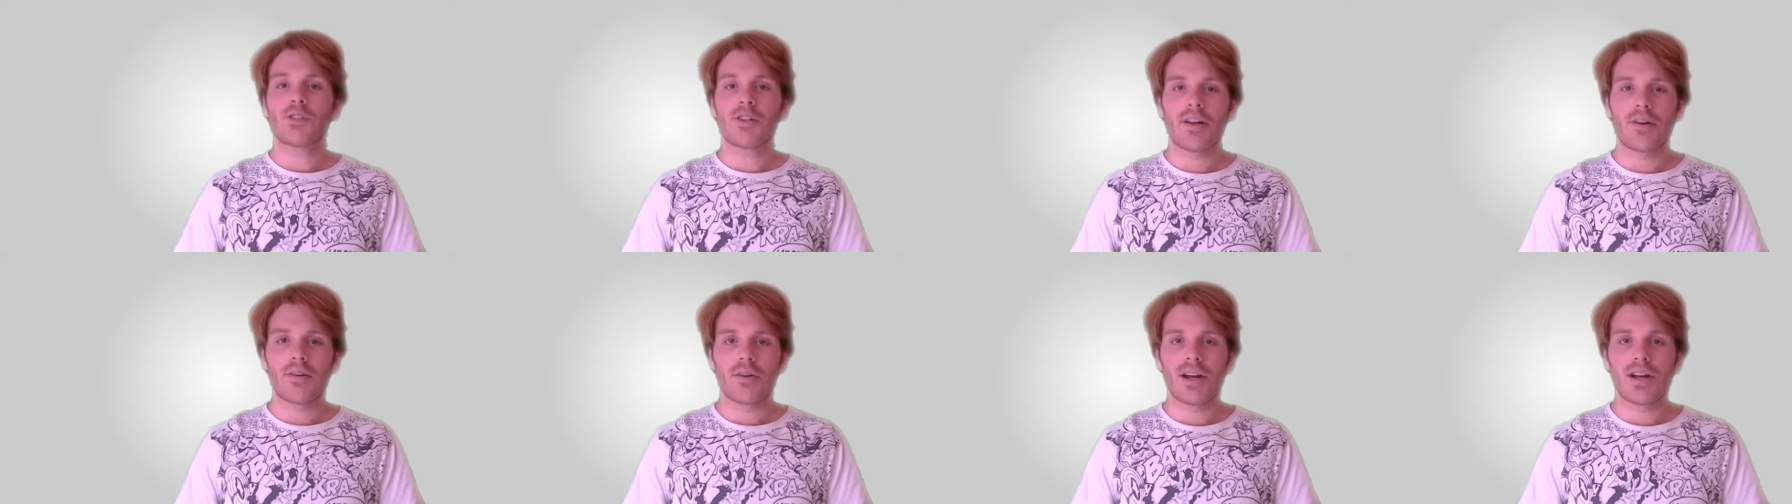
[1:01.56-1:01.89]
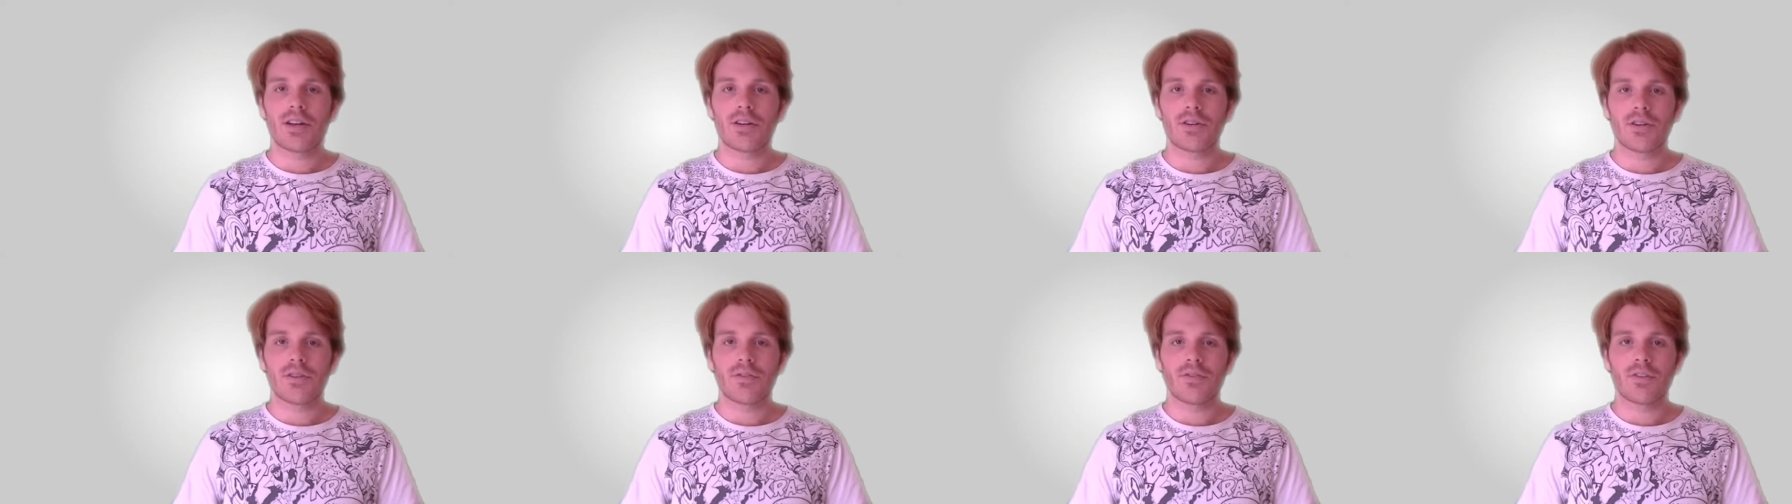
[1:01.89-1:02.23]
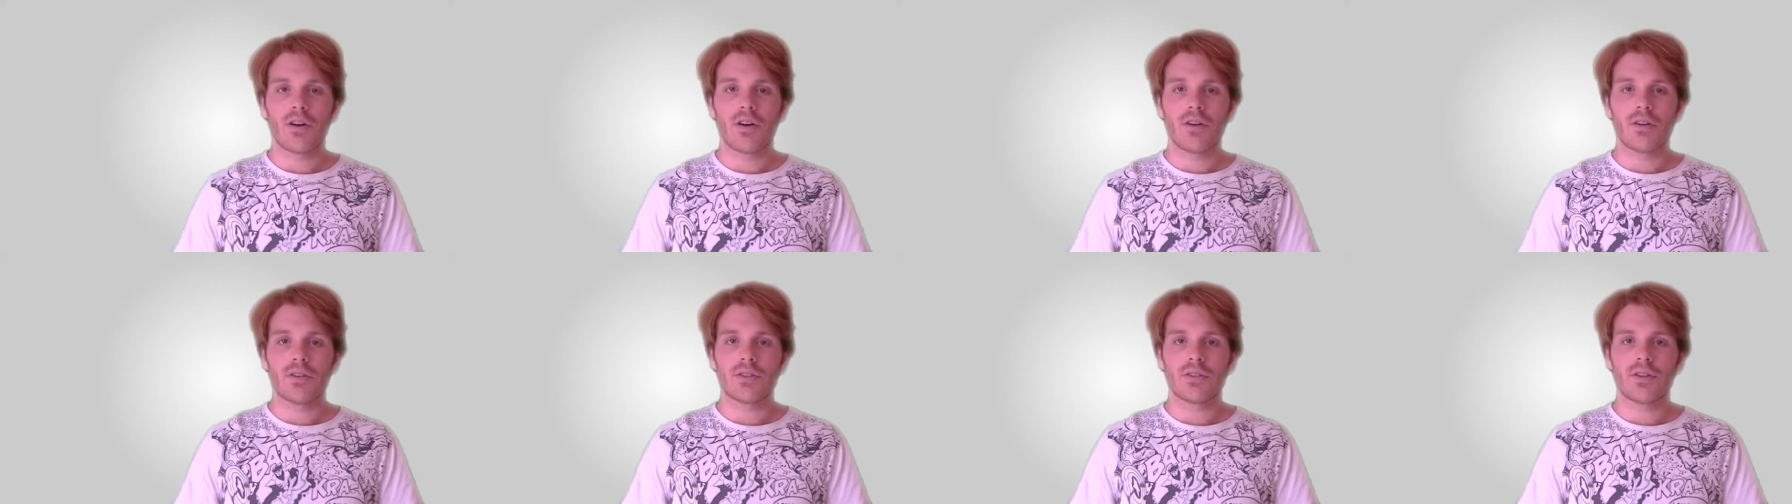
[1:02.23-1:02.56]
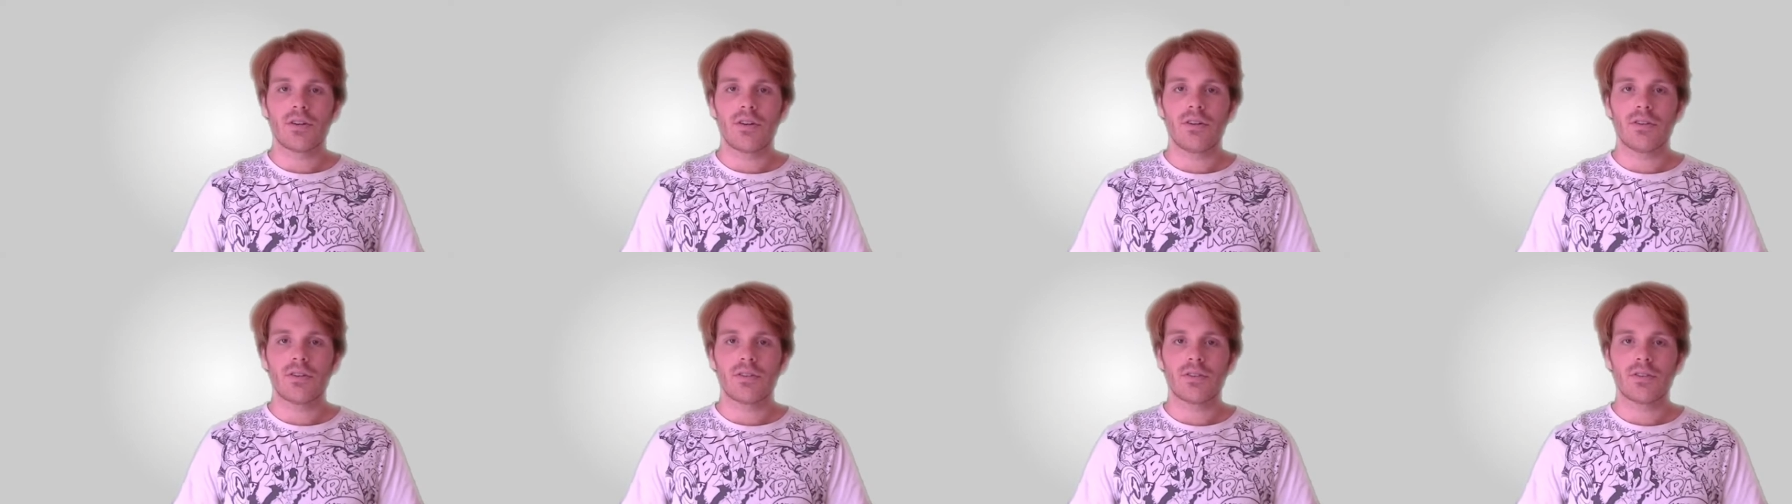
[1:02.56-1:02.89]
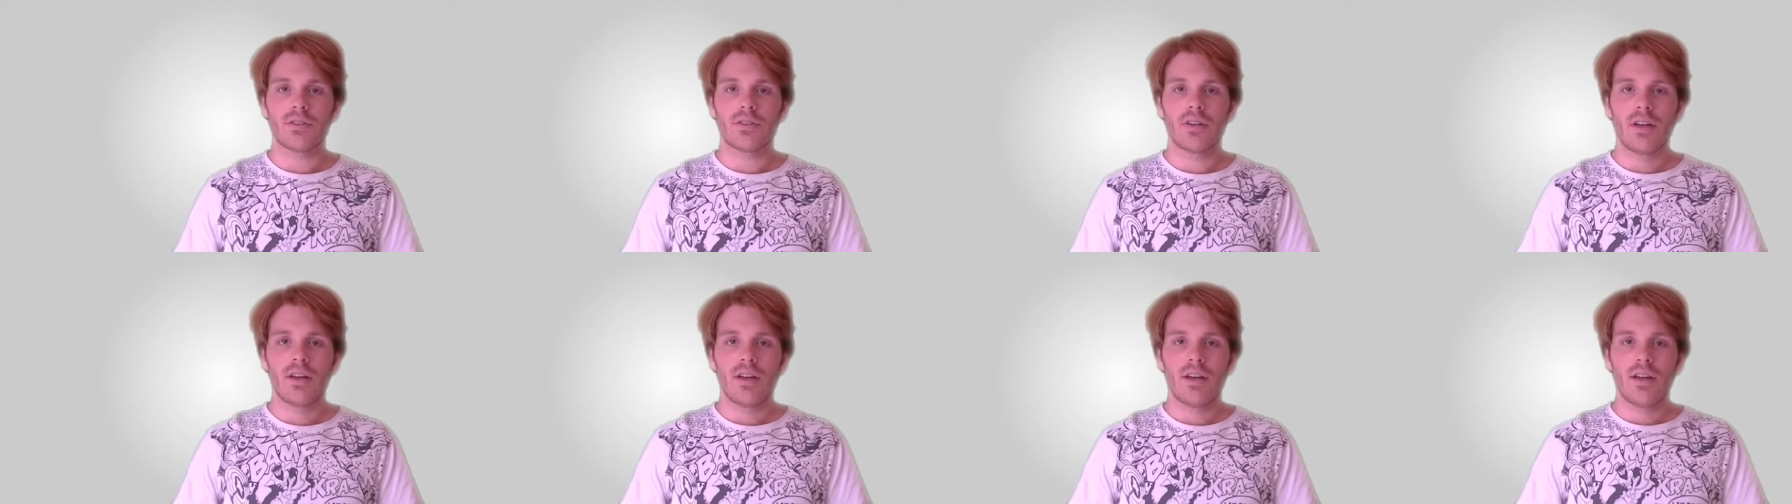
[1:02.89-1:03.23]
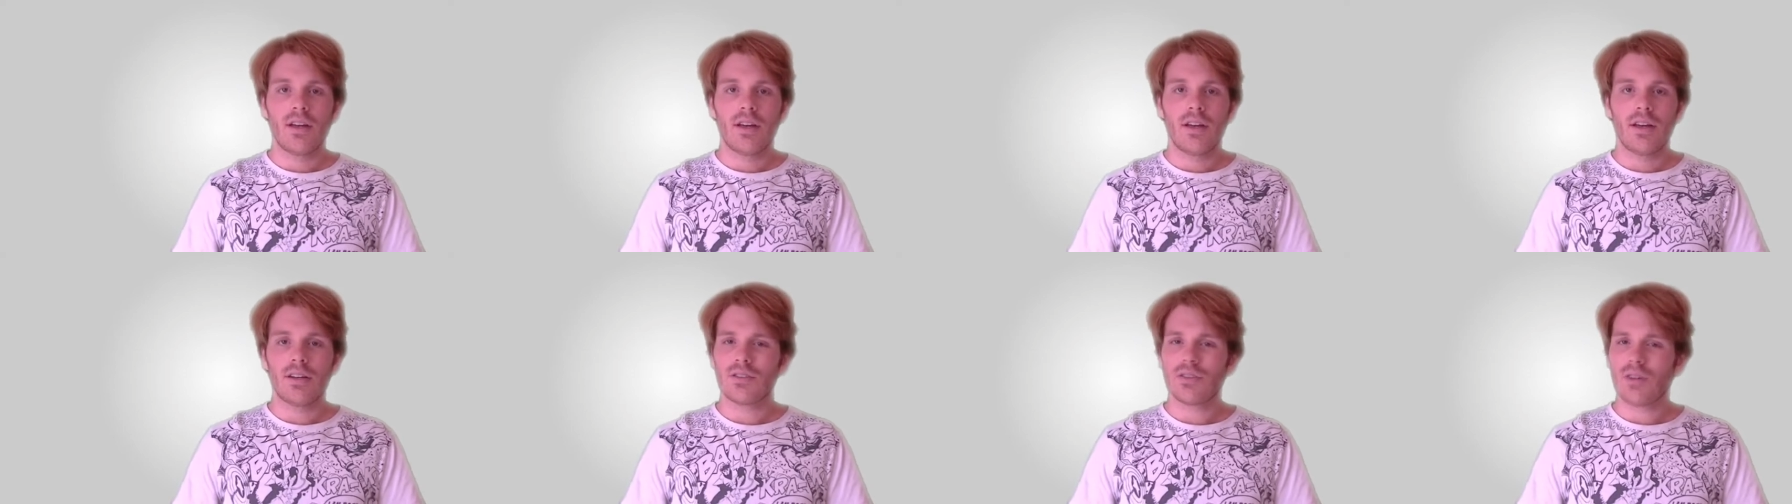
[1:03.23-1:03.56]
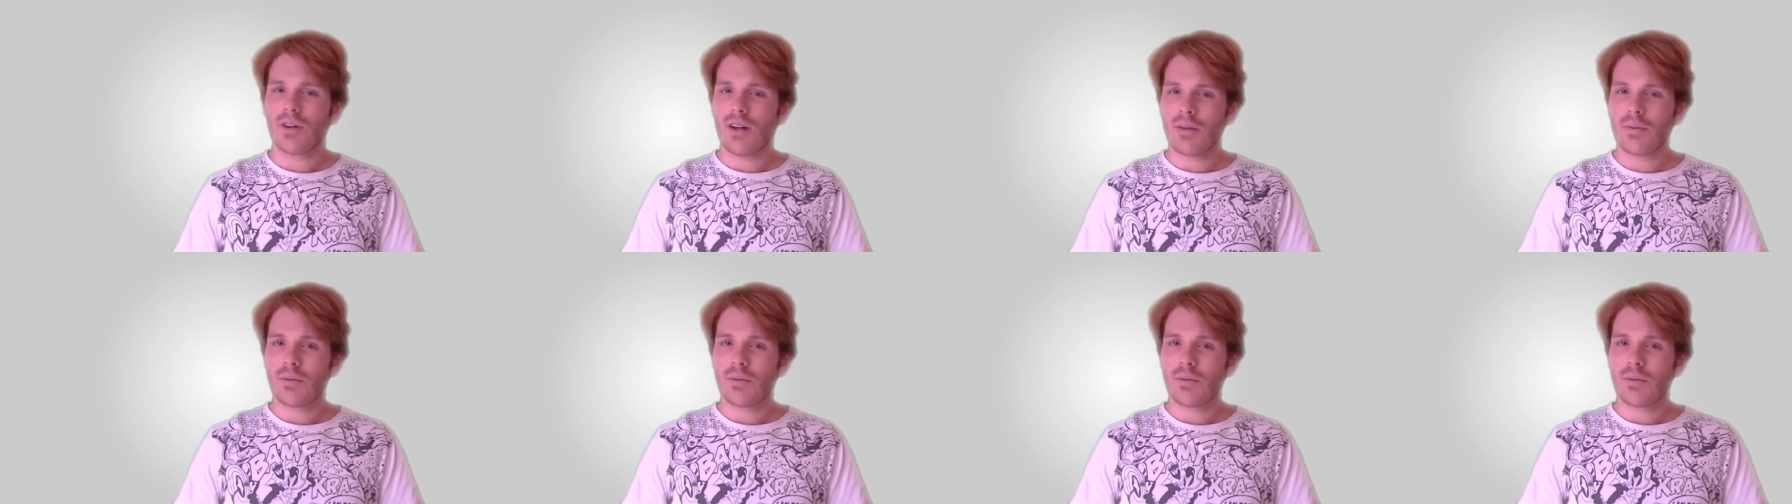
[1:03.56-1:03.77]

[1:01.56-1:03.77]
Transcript: generation of consoles, and try